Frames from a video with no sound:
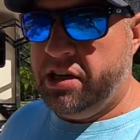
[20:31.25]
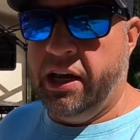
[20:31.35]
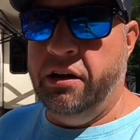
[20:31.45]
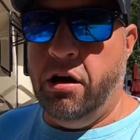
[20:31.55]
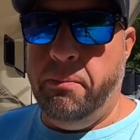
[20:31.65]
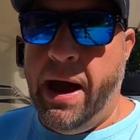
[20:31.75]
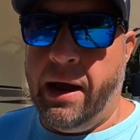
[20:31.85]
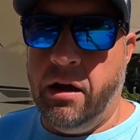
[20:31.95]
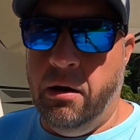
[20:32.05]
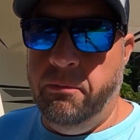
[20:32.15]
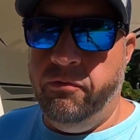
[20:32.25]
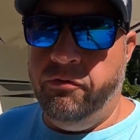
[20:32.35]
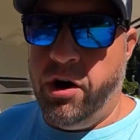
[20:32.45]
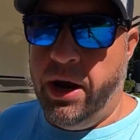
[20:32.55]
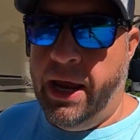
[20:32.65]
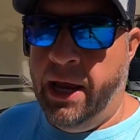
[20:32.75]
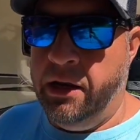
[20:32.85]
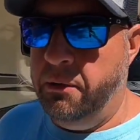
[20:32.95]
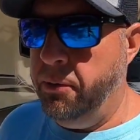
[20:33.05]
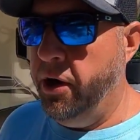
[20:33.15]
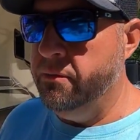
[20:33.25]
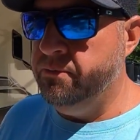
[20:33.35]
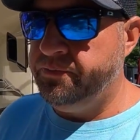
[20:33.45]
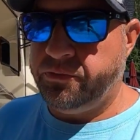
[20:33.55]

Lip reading: secondary backup very handy, but